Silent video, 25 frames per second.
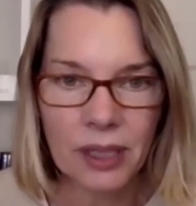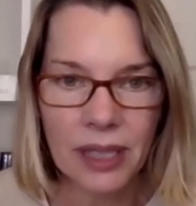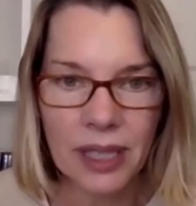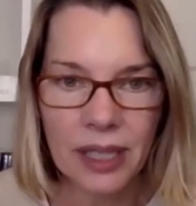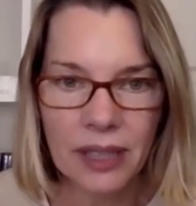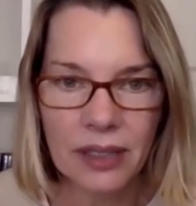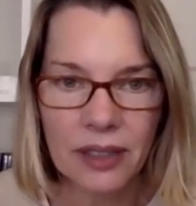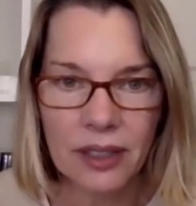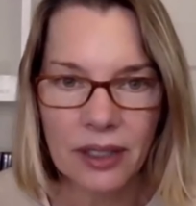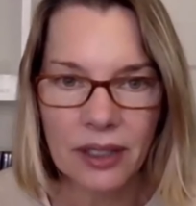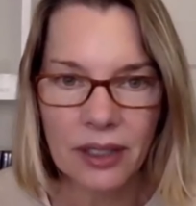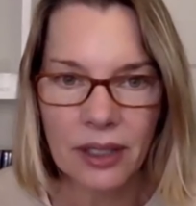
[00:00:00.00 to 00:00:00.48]

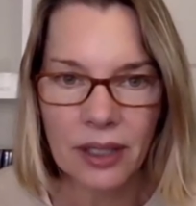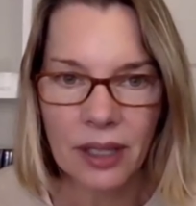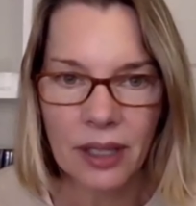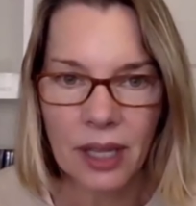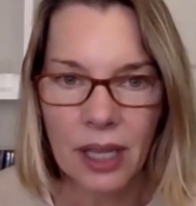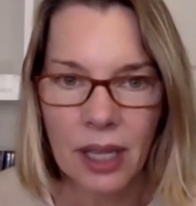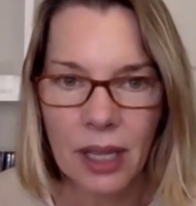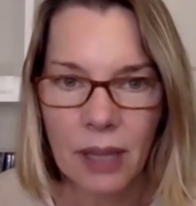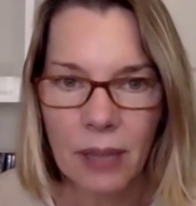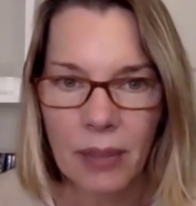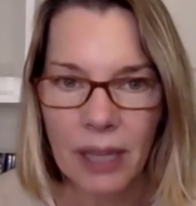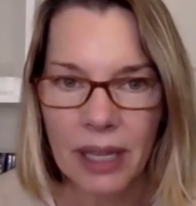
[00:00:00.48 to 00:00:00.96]
Collector
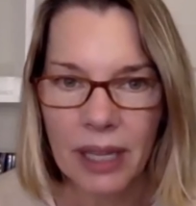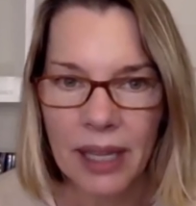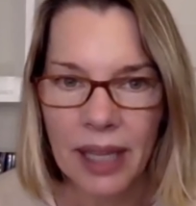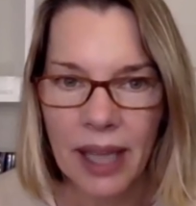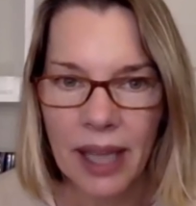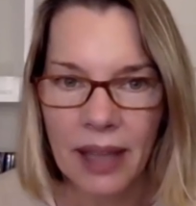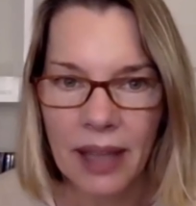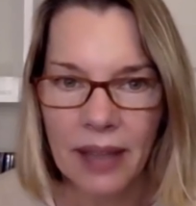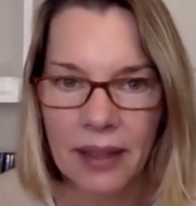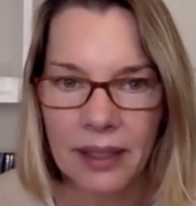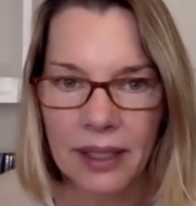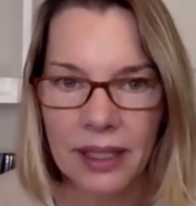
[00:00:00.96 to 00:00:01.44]
by
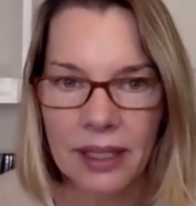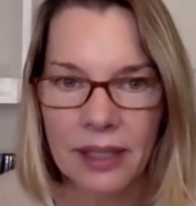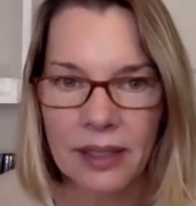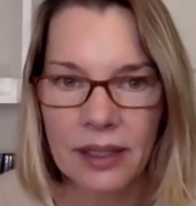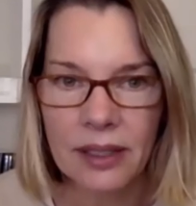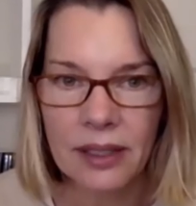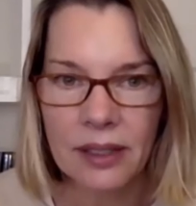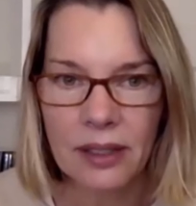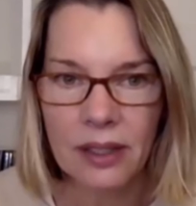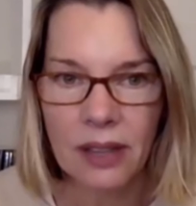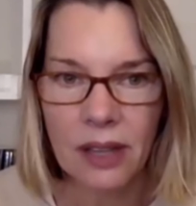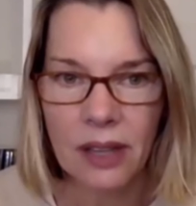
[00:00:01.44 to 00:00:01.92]
Kathleen
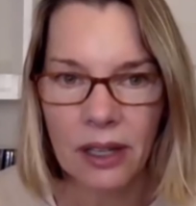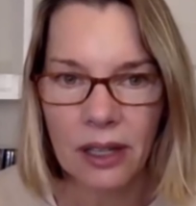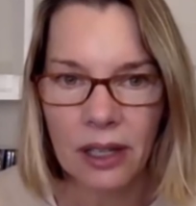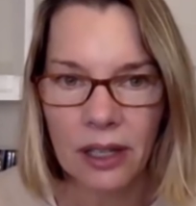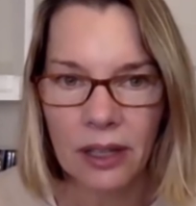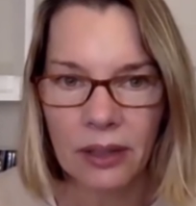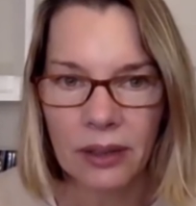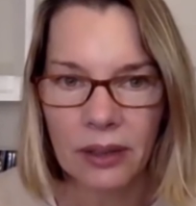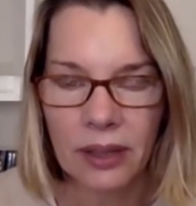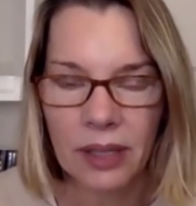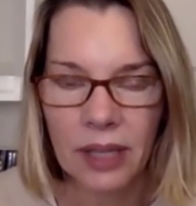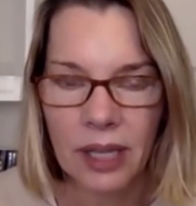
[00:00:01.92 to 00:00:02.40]

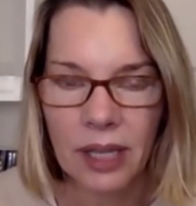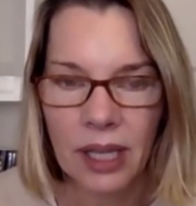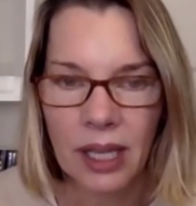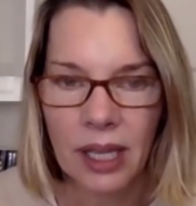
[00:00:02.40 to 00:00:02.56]
Tesaro.